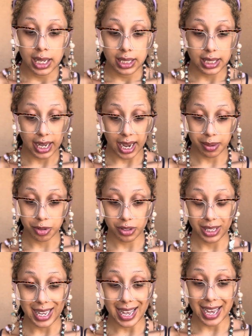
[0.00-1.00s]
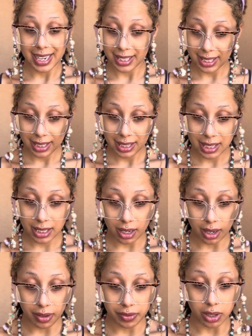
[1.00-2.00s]
to capture the essence
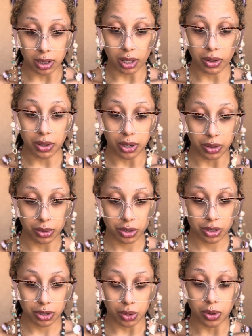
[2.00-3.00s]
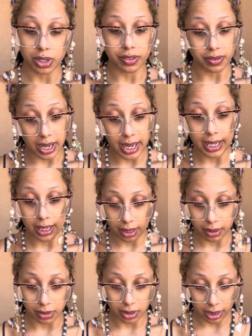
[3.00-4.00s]
of the Logos, or divine
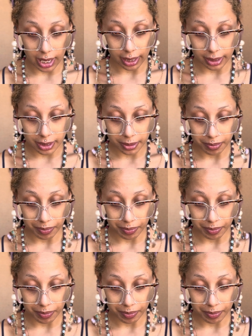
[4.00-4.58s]
intellect.